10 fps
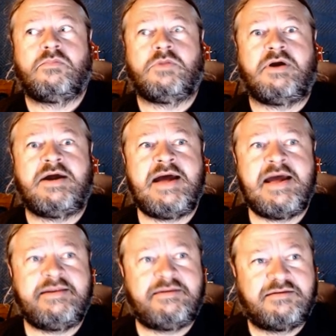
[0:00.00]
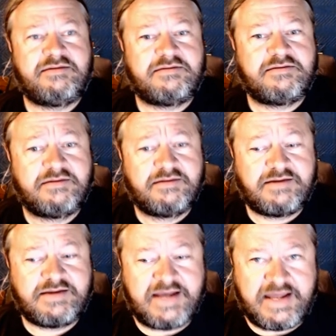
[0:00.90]
All right?
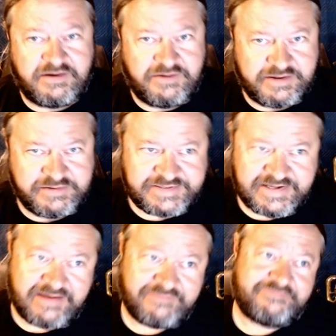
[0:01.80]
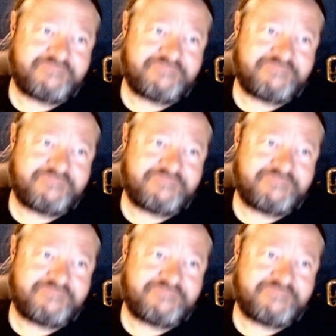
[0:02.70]
Can you do stuff?